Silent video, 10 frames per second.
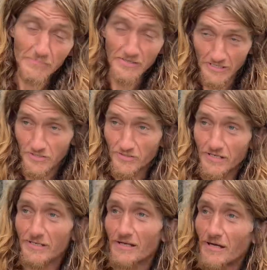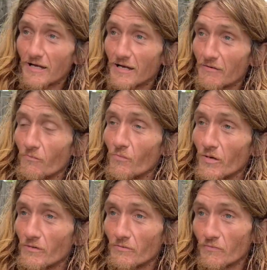going to get clean,
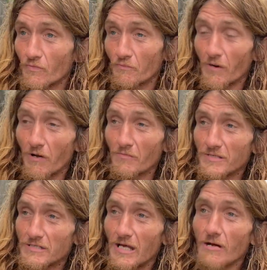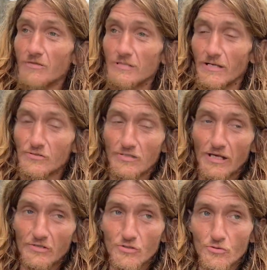but the problem is now is
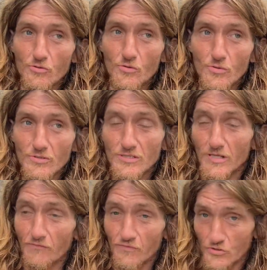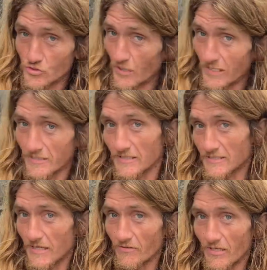that new stuff, the tranq
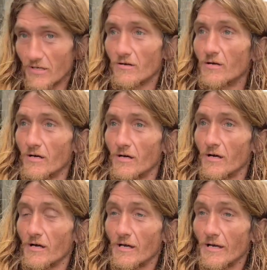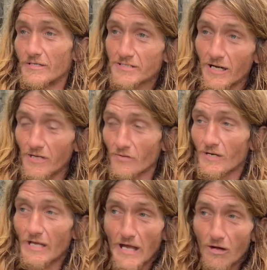that's out now, it's kind of
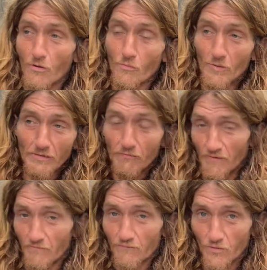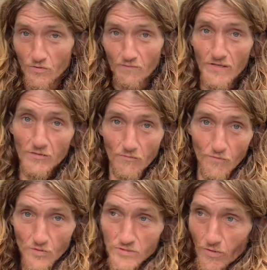like how when fentanyl
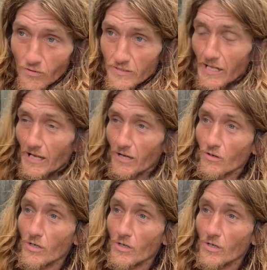first started, how